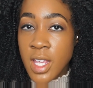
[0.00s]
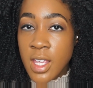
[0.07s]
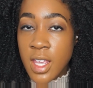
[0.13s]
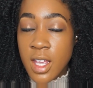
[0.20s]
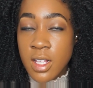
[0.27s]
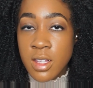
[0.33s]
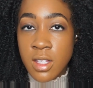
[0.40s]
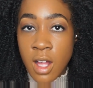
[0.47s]
can
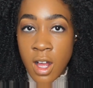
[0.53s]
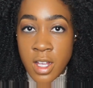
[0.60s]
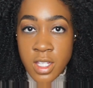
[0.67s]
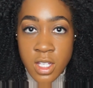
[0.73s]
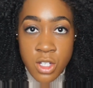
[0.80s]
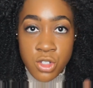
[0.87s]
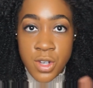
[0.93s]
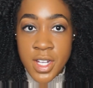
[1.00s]
get lost
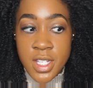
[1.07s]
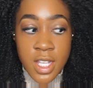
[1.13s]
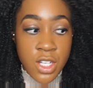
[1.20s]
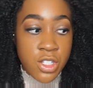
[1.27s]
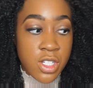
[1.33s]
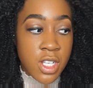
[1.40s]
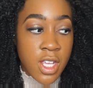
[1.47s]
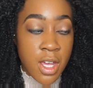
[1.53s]
in
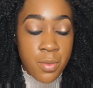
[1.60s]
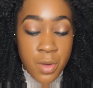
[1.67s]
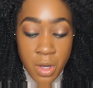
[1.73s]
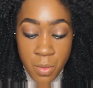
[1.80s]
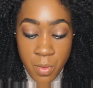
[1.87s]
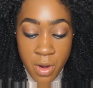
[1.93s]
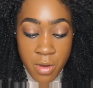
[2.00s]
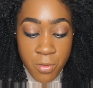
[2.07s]
translation again when
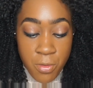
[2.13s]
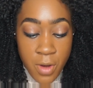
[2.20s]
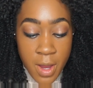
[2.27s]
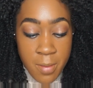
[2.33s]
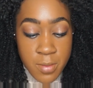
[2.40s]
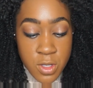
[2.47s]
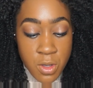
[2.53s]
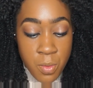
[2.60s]
you're wearing
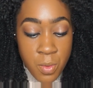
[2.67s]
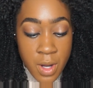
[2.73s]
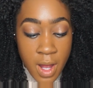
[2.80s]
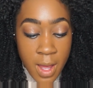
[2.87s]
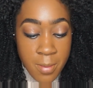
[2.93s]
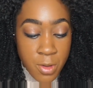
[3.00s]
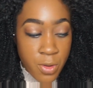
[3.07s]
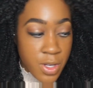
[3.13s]
frames. So what
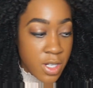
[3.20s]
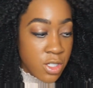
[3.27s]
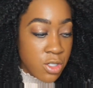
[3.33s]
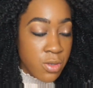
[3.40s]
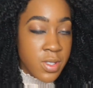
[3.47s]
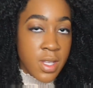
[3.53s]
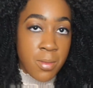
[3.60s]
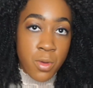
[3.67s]
I'm going to
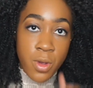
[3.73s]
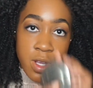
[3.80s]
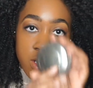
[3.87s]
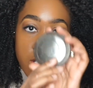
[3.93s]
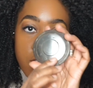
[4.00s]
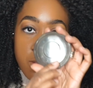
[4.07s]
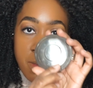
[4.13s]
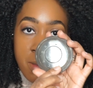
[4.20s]
do is I'm going to
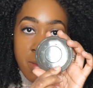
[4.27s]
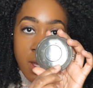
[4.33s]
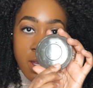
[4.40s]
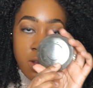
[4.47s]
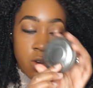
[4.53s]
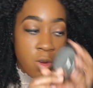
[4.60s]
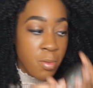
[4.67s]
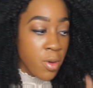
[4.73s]
use my
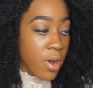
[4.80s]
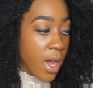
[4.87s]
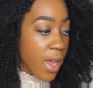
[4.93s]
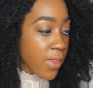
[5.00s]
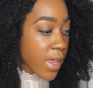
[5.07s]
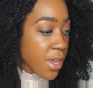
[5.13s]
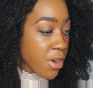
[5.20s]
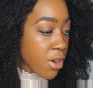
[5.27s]
Becca Opal
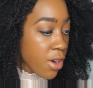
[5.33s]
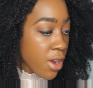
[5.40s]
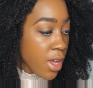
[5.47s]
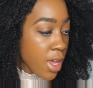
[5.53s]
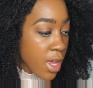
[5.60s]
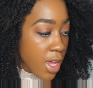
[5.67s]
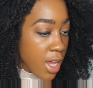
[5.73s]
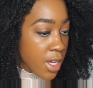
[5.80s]
highlighter
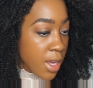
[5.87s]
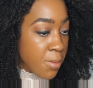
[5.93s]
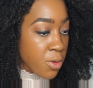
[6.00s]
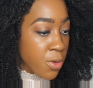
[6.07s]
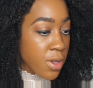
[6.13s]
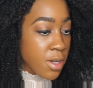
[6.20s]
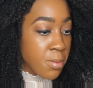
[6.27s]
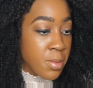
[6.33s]
and I'm
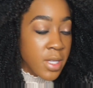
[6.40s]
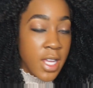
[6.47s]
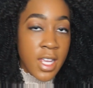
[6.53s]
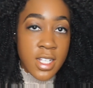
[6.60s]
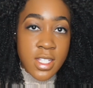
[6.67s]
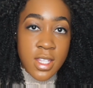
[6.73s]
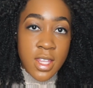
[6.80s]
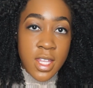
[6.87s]
going to
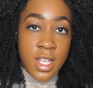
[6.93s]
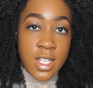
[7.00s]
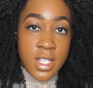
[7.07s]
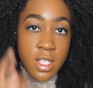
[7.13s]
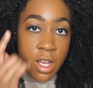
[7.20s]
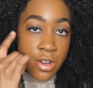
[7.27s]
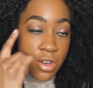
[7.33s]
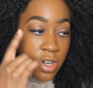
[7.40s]
place this
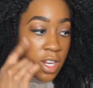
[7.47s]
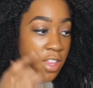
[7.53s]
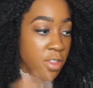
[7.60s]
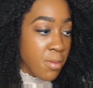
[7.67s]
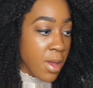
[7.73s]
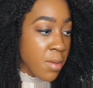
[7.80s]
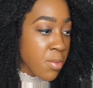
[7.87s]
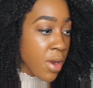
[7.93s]
underneath
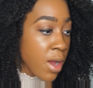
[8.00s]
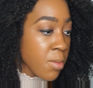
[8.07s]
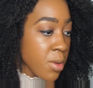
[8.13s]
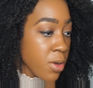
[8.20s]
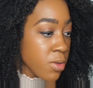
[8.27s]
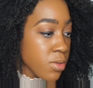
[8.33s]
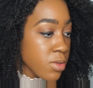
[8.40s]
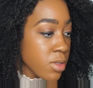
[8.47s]
my brow bone.